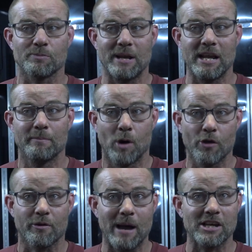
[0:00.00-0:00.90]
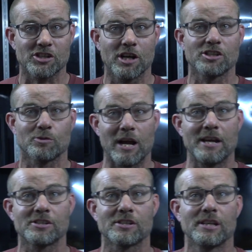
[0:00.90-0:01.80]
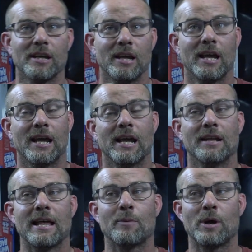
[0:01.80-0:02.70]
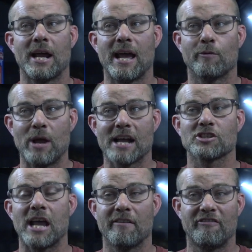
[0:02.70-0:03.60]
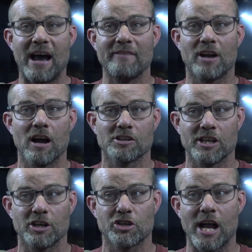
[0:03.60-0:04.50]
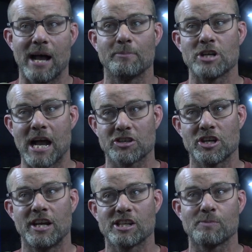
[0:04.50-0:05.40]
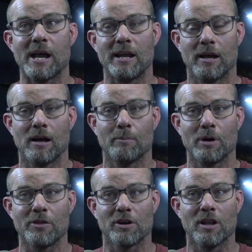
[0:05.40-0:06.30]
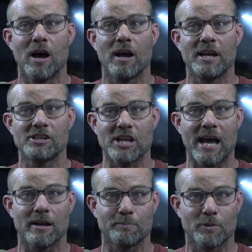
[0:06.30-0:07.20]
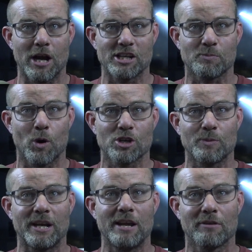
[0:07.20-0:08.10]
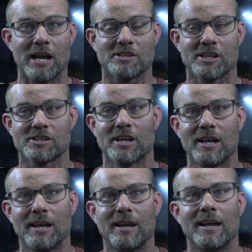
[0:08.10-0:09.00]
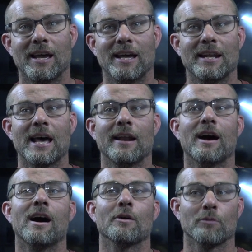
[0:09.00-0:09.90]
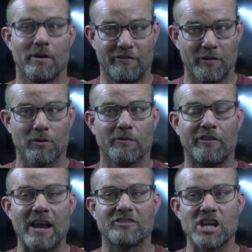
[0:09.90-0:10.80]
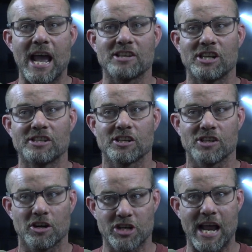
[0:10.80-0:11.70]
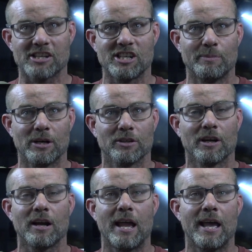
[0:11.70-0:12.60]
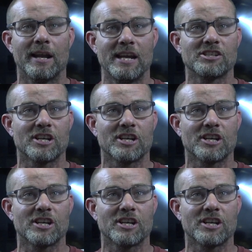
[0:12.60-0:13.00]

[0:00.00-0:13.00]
me and both of my sons race. And then we have, we actually have five cars in the shop. Joshy, he's my uh, brother-in-law. He's got a crazy Sportsman. He races. And then uh, Fife Chassis is our chassis builder, and he